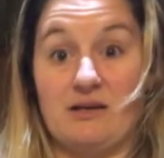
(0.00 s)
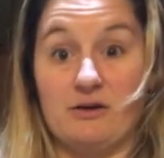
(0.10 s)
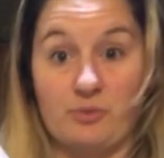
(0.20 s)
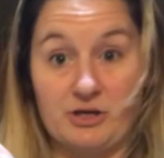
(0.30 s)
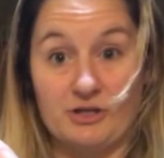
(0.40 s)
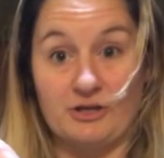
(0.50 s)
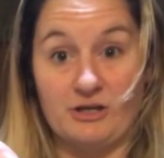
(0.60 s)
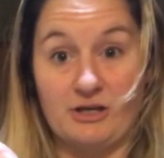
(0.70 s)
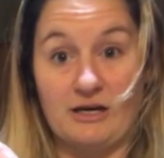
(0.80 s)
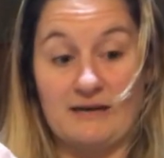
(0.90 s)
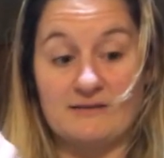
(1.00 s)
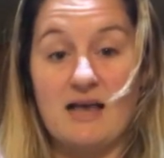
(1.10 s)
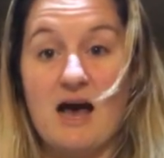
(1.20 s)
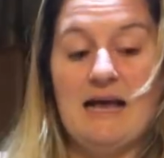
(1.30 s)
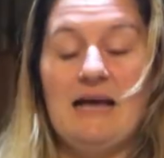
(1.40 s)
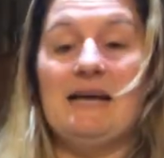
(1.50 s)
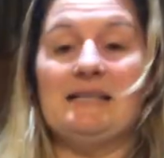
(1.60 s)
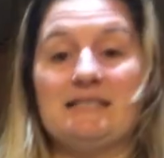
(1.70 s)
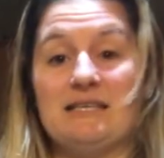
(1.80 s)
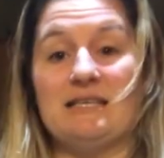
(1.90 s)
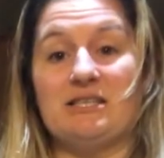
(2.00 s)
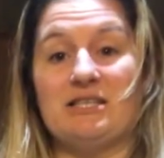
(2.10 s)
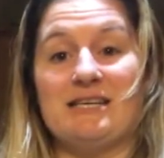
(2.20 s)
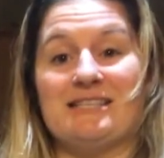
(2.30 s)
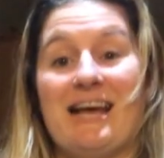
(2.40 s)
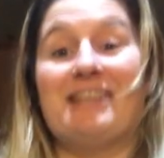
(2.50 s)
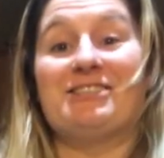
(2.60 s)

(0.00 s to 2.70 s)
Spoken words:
in your pressure cooker XL. It's delicious.